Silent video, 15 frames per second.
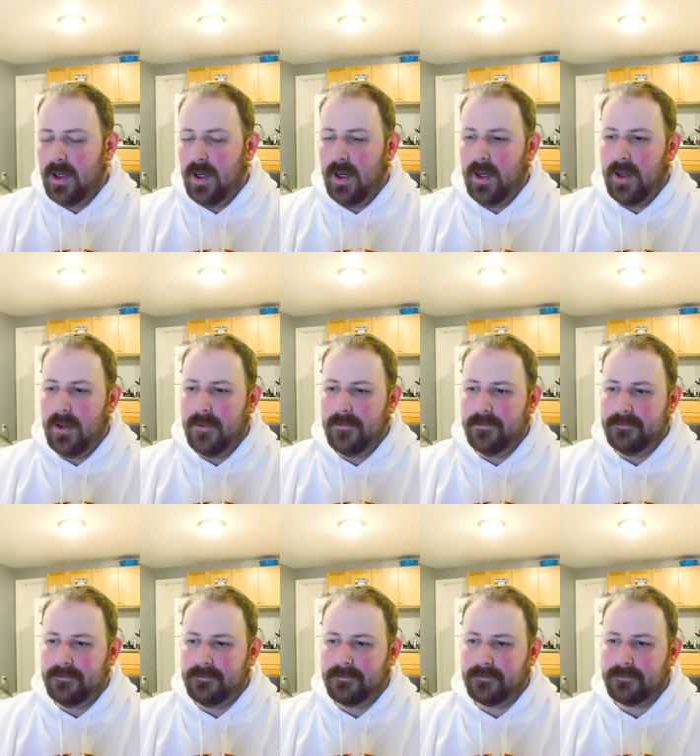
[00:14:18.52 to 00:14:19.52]

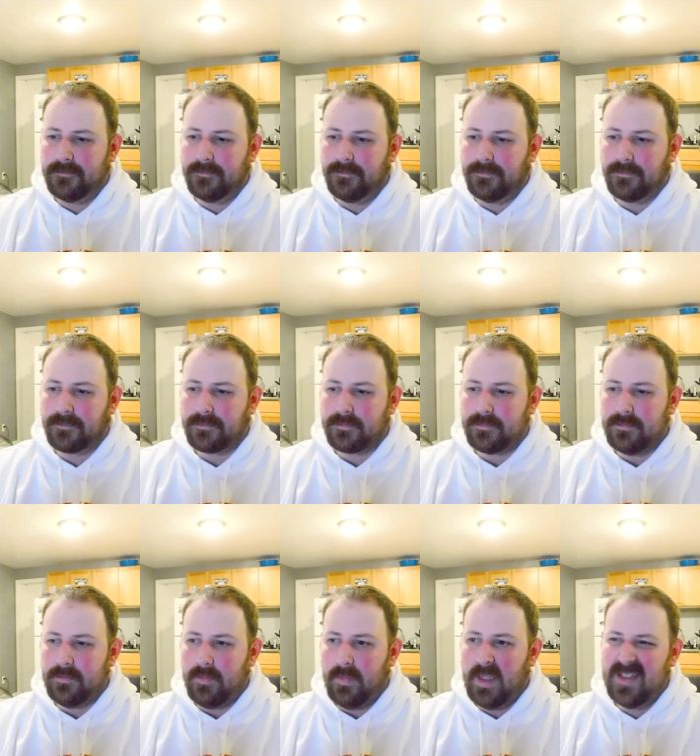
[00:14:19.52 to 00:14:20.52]

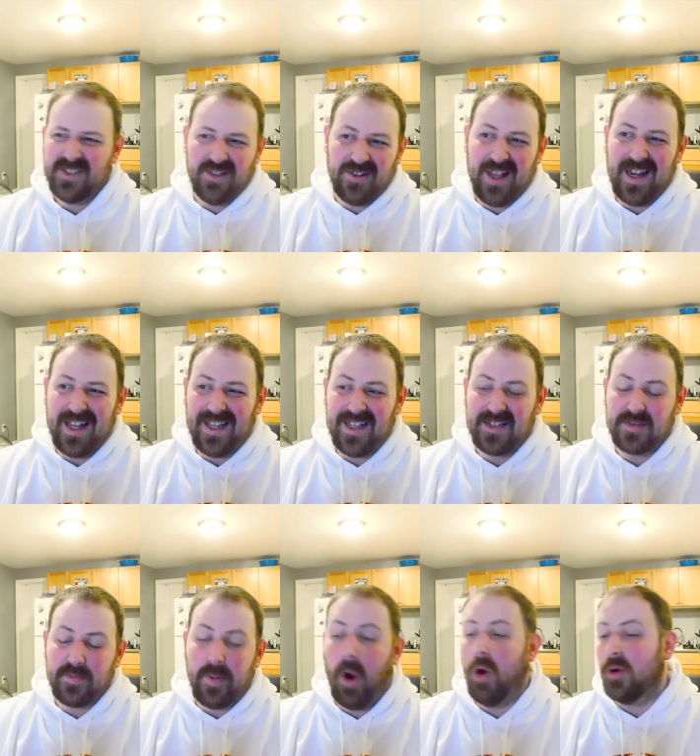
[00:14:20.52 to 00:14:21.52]
So that, I
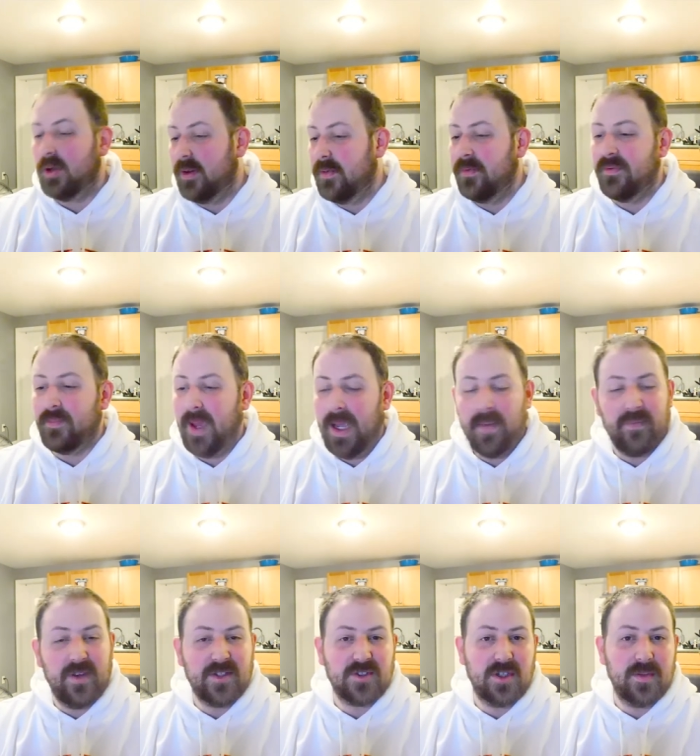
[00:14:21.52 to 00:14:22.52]
guess, part of Mayhem
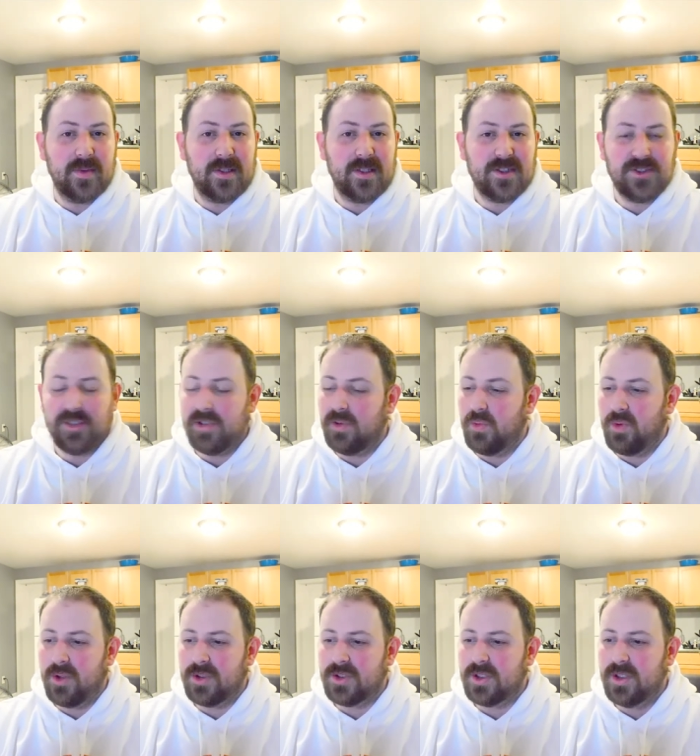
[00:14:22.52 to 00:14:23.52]
Fest could have been considered the
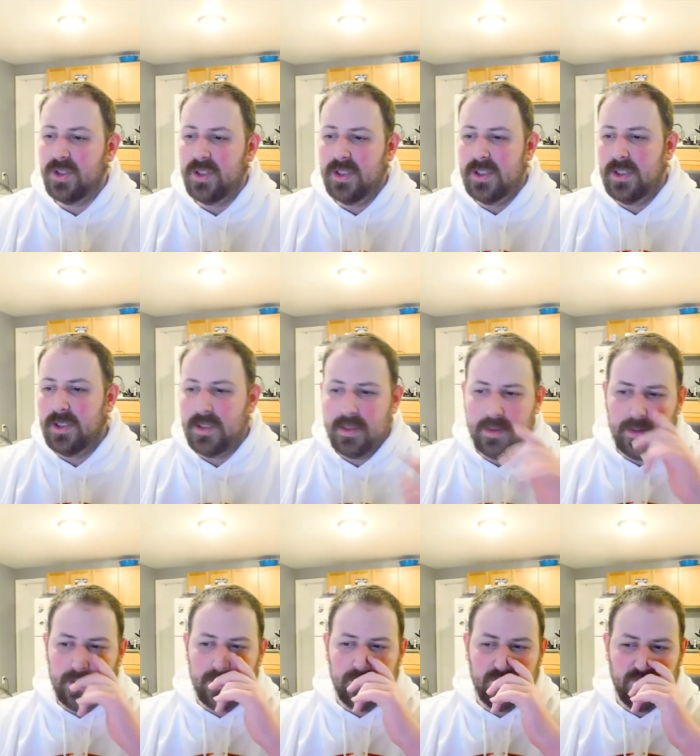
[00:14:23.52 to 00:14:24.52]
worst.
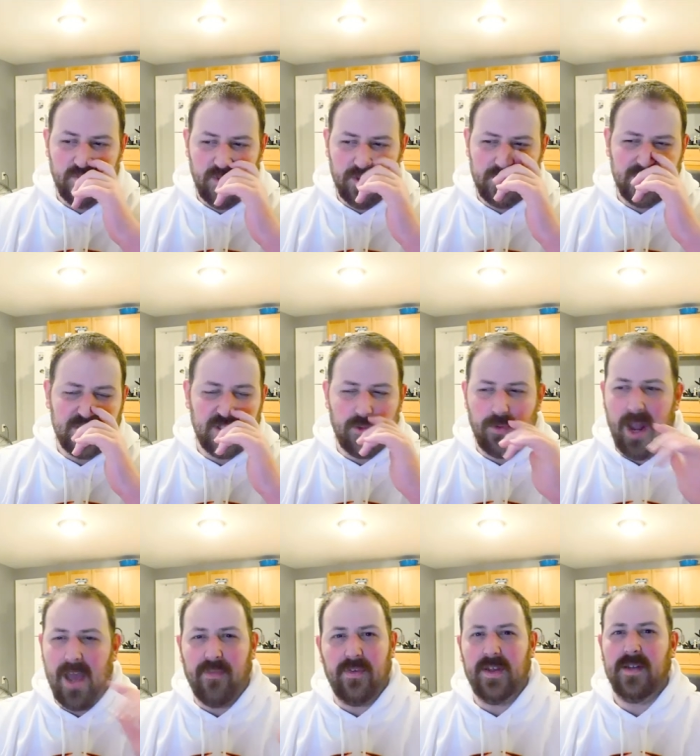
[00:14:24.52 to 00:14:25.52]
We used to see
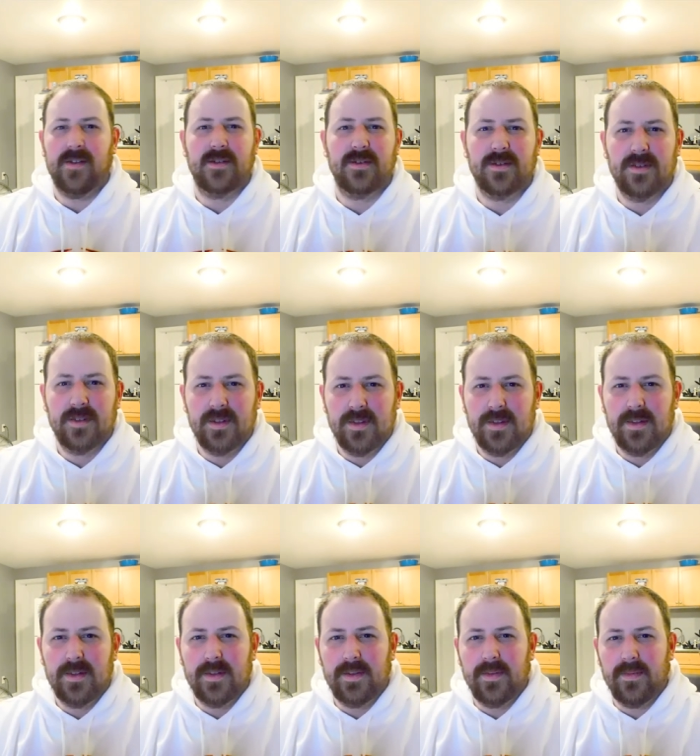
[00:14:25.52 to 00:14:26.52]
Raffy,
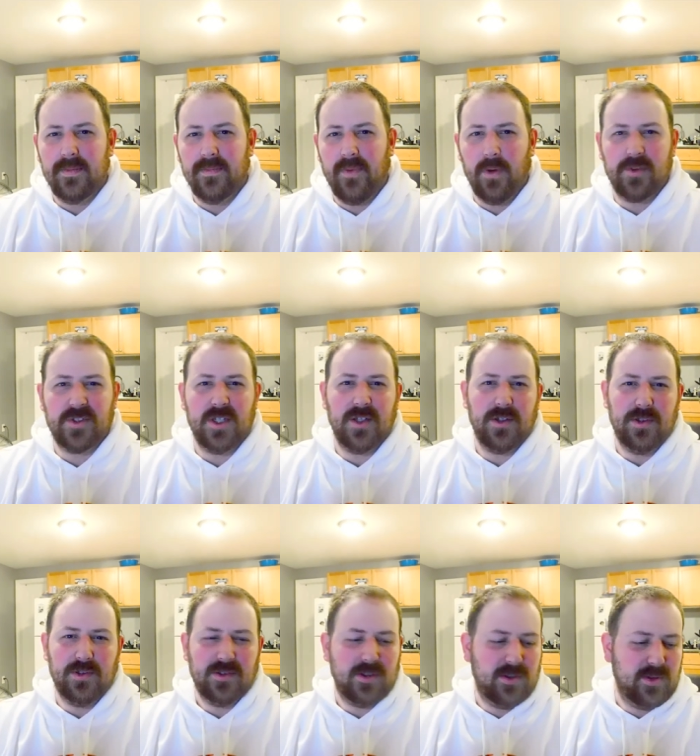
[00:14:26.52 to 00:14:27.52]
folk singer.
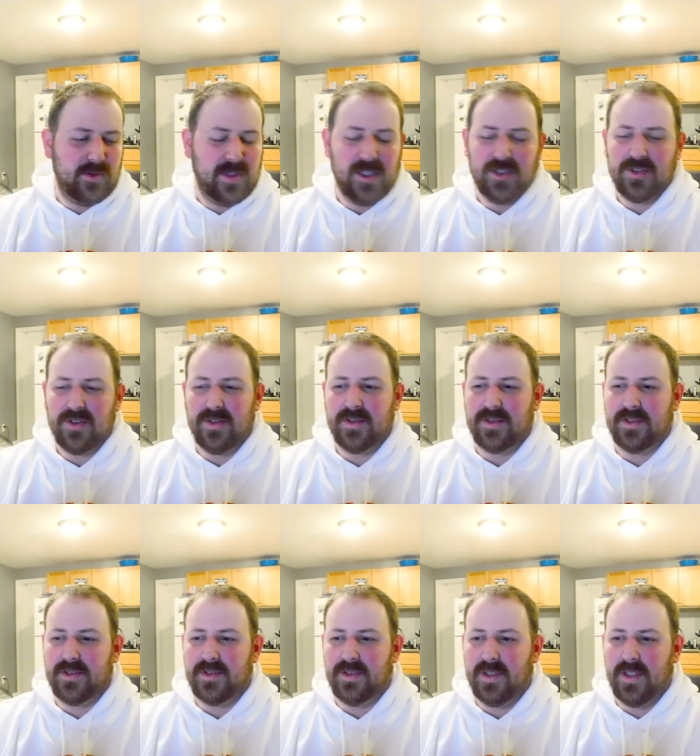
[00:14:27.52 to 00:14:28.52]
He used to do kid
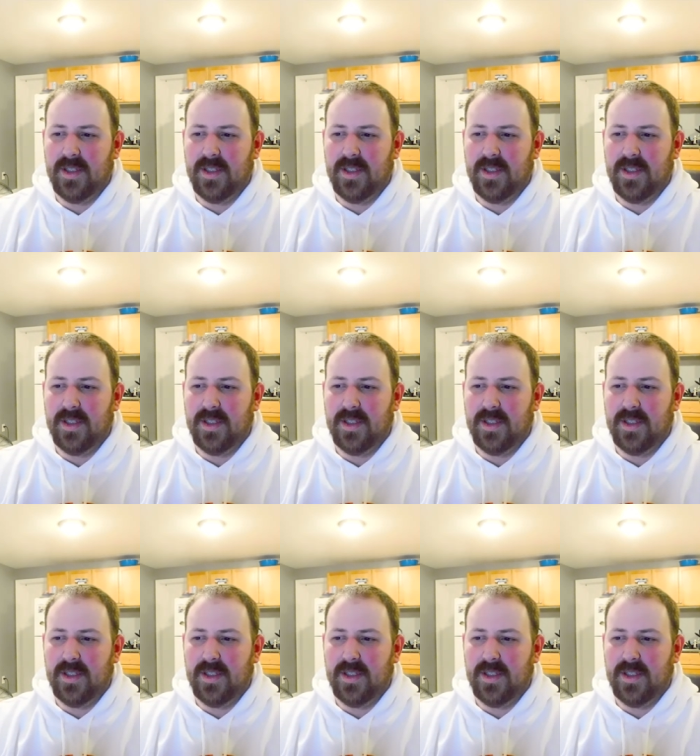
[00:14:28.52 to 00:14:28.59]
songs.